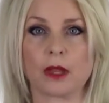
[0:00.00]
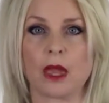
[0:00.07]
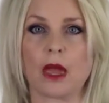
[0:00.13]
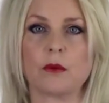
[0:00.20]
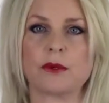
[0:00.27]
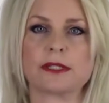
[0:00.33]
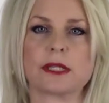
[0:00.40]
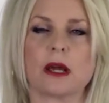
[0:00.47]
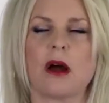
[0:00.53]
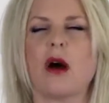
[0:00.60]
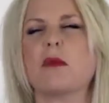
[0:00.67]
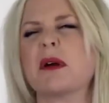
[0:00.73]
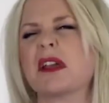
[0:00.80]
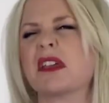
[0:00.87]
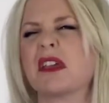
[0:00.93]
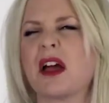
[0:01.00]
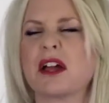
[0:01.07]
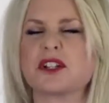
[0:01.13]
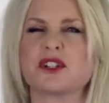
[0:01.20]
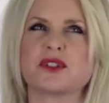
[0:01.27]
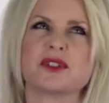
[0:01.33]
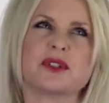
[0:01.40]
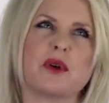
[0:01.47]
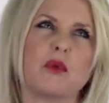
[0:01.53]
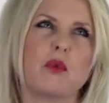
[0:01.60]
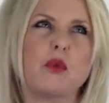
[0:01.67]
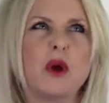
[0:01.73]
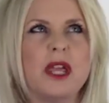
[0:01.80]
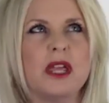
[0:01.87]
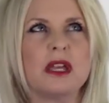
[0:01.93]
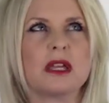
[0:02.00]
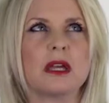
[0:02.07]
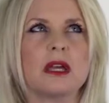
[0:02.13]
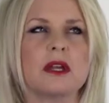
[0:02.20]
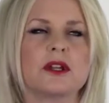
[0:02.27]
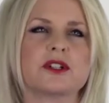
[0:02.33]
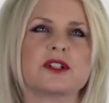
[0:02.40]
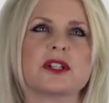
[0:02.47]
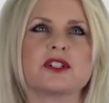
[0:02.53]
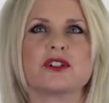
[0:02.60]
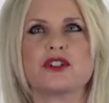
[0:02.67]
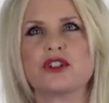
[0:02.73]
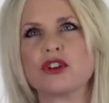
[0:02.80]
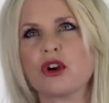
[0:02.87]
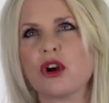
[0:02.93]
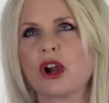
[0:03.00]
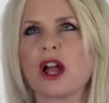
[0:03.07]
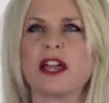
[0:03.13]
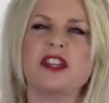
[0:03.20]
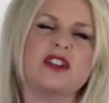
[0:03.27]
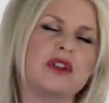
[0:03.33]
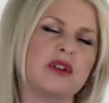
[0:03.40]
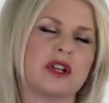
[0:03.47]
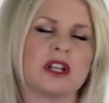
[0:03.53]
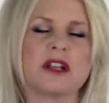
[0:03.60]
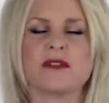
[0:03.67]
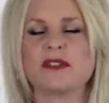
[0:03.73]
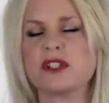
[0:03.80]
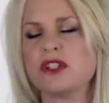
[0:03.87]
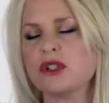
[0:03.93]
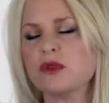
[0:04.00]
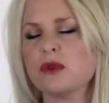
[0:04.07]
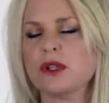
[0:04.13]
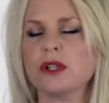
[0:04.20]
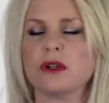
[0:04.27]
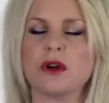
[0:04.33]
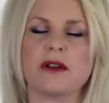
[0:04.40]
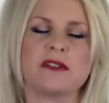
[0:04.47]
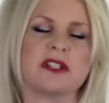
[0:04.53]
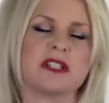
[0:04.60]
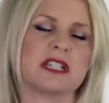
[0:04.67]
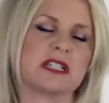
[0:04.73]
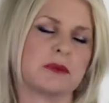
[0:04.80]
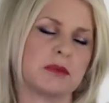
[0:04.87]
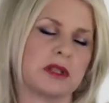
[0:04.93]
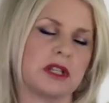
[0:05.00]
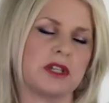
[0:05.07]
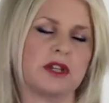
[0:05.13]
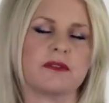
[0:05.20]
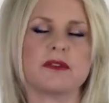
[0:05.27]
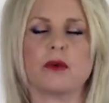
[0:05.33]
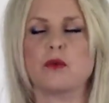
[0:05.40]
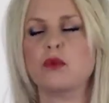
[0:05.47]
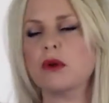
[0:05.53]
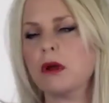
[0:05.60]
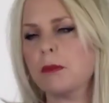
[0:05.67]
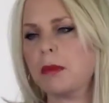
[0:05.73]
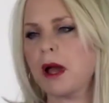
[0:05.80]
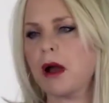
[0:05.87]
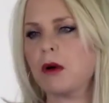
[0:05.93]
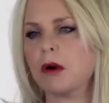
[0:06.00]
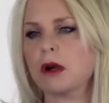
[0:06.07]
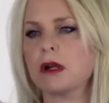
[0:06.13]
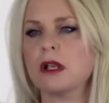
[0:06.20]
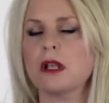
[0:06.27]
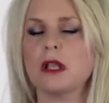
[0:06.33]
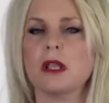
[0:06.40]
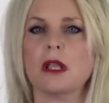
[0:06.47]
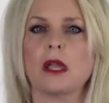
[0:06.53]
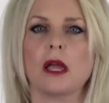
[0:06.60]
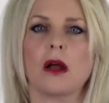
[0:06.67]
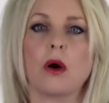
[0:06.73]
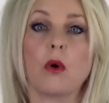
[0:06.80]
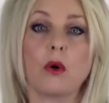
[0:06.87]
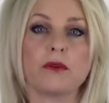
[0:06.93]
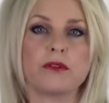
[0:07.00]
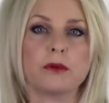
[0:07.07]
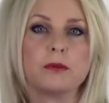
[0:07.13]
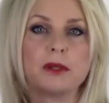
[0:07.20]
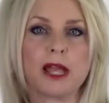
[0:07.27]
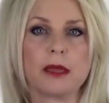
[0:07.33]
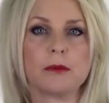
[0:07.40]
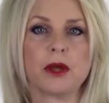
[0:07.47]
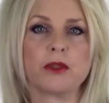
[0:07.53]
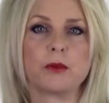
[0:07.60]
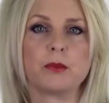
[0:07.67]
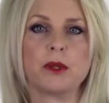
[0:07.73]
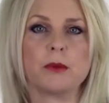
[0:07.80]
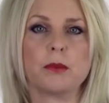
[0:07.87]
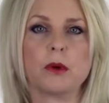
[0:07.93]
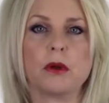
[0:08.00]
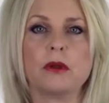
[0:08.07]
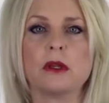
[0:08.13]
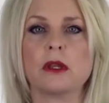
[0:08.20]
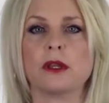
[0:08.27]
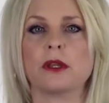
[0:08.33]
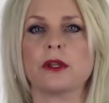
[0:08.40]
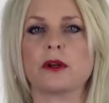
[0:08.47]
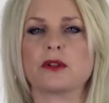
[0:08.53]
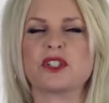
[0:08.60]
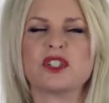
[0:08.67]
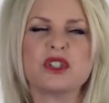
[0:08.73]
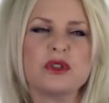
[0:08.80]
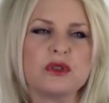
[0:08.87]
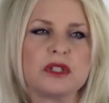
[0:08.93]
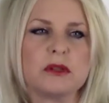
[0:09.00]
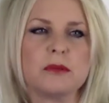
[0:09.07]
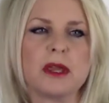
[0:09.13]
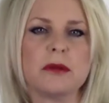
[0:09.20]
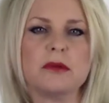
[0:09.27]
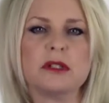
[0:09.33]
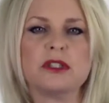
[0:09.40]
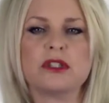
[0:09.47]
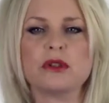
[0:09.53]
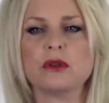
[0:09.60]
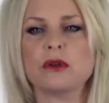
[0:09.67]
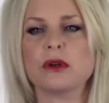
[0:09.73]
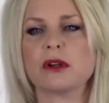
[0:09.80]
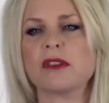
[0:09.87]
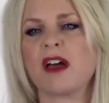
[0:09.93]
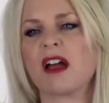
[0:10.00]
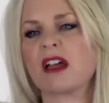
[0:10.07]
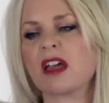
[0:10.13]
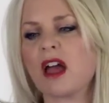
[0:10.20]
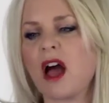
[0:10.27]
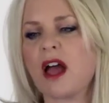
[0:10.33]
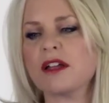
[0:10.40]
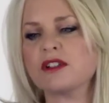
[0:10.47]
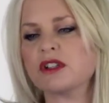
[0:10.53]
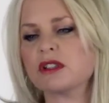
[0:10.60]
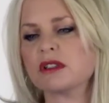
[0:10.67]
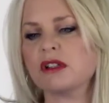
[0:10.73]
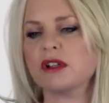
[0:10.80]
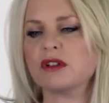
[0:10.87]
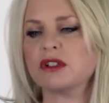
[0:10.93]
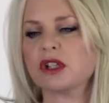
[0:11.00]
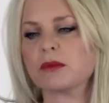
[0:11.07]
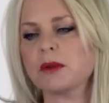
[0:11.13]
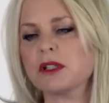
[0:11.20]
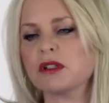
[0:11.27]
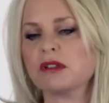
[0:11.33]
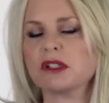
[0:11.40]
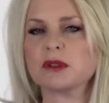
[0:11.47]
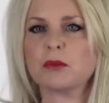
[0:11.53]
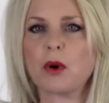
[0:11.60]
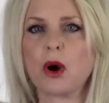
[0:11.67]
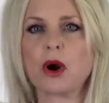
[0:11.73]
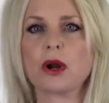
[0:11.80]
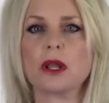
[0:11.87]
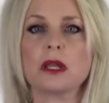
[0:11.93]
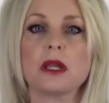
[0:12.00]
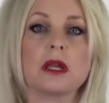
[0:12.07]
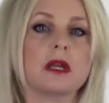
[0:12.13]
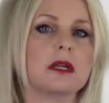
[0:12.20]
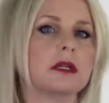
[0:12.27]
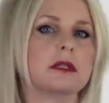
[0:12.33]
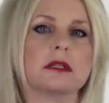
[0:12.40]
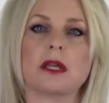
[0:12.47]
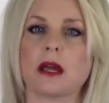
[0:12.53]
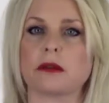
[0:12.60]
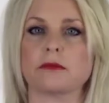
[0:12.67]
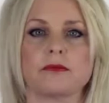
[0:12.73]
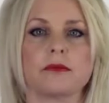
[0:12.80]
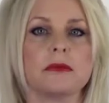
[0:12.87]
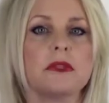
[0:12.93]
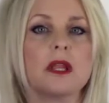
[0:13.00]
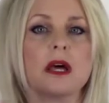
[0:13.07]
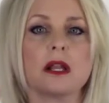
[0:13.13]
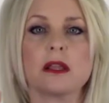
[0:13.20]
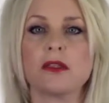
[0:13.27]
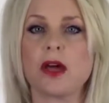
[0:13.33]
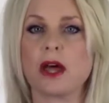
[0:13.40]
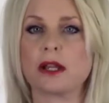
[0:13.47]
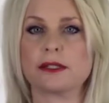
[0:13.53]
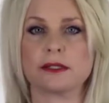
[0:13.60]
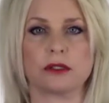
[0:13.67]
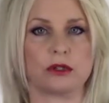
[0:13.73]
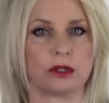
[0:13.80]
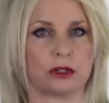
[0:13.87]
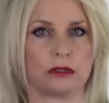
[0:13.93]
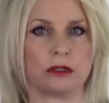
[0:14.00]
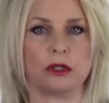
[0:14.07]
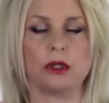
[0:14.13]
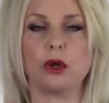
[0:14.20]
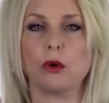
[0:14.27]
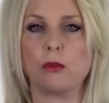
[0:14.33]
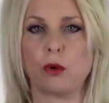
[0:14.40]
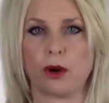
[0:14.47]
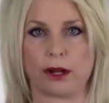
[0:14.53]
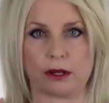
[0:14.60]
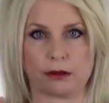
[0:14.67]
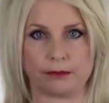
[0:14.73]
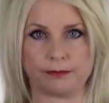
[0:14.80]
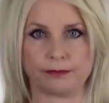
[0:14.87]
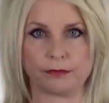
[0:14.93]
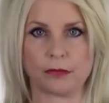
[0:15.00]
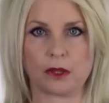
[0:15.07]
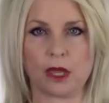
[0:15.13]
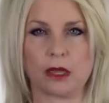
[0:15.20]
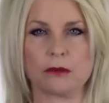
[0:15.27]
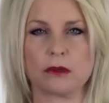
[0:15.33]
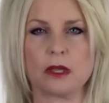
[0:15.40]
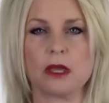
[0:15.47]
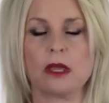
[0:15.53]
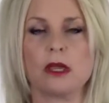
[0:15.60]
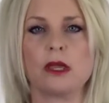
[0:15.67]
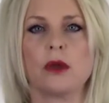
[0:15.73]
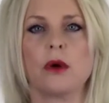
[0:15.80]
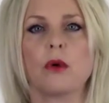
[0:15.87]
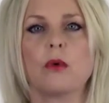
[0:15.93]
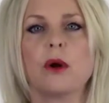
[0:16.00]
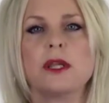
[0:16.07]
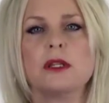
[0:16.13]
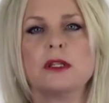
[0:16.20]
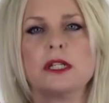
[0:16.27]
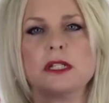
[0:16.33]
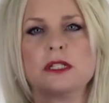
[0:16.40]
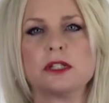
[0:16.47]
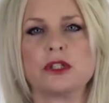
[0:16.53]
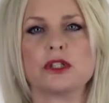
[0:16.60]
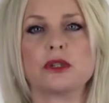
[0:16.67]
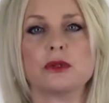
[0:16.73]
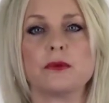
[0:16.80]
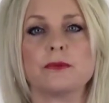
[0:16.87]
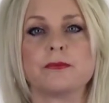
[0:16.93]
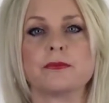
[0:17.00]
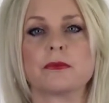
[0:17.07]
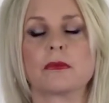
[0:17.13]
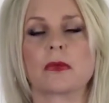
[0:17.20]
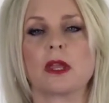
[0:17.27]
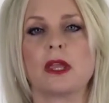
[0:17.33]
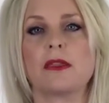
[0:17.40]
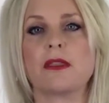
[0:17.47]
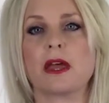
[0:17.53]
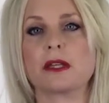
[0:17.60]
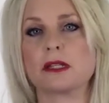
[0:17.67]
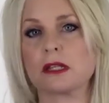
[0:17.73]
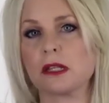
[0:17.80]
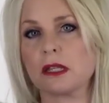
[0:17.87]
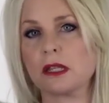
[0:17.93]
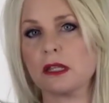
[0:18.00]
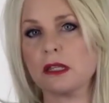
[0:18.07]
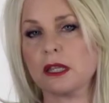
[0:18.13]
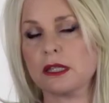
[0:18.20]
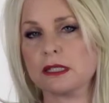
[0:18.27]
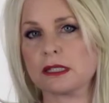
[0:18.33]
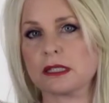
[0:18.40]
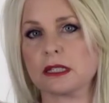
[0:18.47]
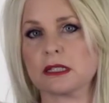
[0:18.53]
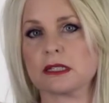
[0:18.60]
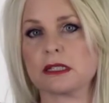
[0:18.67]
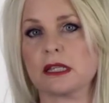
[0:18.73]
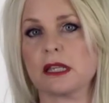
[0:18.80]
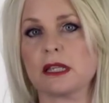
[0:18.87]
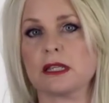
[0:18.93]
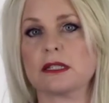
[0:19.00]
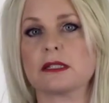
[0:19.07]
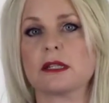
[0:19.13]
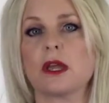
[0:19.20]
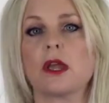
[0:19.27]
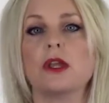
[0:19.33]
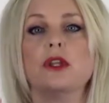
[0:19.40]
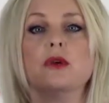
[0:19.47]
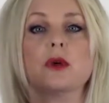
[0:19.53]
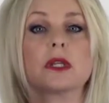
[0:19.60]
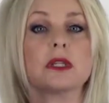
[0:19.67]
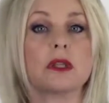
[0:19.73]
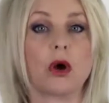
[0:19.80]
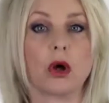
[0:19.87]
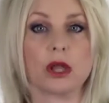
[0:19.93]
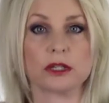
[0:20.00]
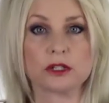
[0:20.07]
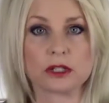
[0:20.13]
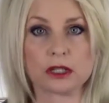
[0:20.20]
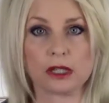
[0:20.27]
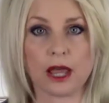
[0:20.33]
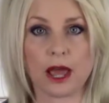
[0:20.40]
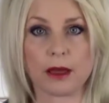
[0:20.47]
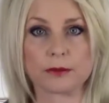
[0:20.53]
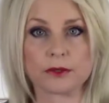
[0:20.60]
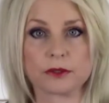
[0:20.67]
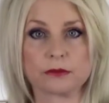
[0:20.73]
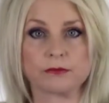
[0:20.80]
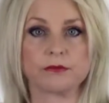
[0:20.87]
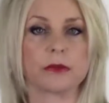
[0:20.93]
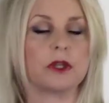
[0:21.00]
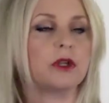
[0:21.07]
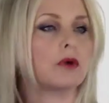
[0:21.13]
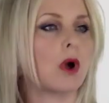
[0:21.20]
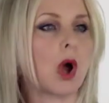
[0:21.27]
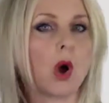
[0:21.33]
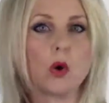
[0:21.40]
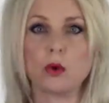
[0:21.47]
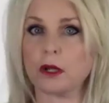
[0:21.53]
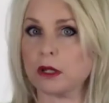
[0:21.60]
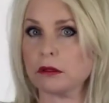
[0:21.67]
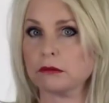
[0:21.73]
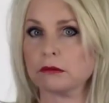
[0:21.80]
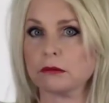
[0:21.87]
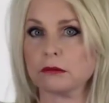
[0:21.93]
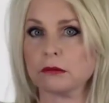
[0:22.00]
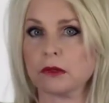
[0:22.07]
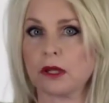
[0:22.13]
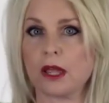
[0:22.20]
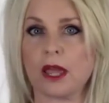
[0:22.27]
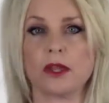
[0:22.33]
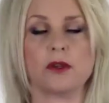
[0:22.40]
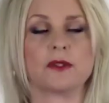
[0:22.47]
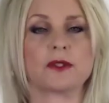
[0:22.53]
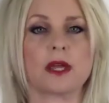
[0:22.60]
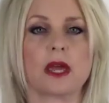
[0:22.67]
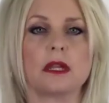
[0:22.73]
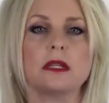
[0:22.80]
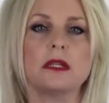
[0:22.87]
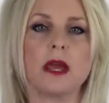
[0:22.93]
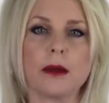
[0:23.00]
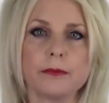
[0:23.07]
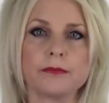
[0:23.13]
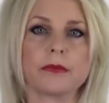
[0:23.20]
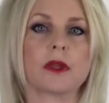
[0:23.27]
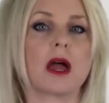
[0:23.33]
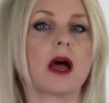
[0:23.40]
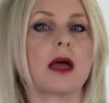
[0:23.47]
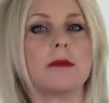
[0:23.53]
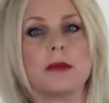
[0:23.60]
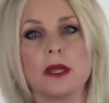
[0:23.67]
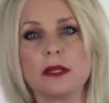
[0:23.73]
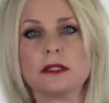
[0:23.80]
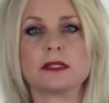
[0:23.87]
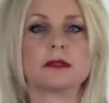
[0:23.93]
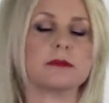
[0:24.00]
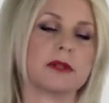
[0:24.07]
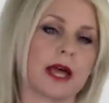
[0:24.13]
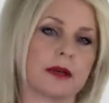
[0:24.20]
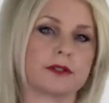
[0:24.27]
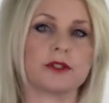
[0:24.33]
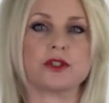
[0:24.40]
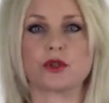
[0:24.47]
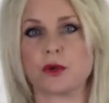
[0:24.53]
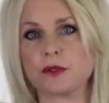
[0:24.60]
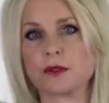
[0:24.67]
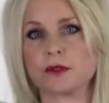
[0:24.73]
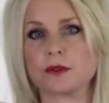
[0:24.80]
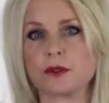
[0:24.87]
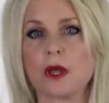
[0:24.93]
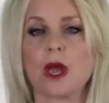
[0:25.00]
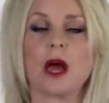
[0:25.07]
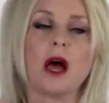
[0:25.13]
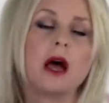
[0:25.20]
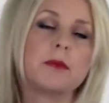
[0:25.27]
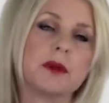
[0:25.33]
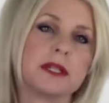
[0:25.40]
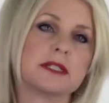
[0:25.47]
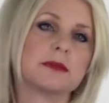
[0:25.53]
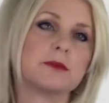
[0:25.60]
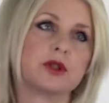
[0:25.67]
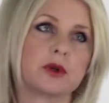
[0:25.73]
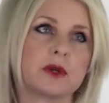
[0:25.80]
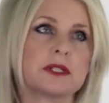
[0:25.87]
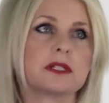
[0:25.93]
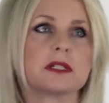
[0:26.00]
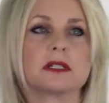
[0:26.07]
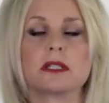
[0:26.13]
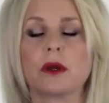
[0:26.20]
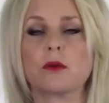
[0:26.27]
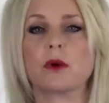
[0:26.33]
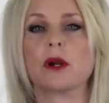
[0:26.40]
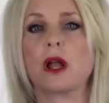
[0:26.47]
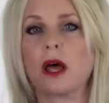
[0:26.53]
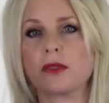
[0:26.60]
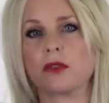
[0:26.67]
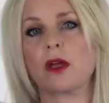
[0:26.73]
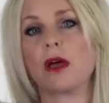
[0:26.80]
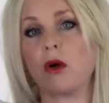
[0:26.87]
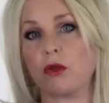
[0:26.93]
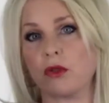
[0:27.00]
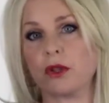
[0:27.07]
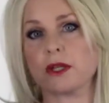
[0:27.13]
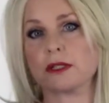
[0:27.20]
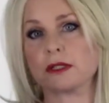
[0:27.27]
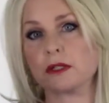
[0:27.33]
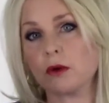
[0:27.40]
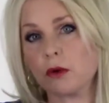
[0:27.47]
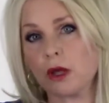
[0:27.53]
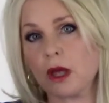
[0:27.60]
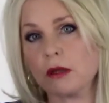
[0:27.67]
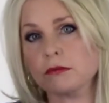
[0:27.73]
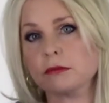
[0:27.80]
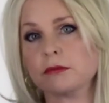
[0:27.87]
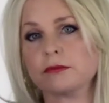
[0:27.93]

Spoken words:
and we say, oh my gosh, you're so weak, you're such a jerk, I knew you could never do it, you don't have any discipline, you have no willpower. Or if you blame other people, Susie made me do it, or that guy just, took me to this party. Yeah, none of that is good. No bueno, okay? What you need to do in that instance is you acknowledge the lapse, you own it, and you say, yep, I made some lousy choices. I made some choices that were not the healthiest, okay?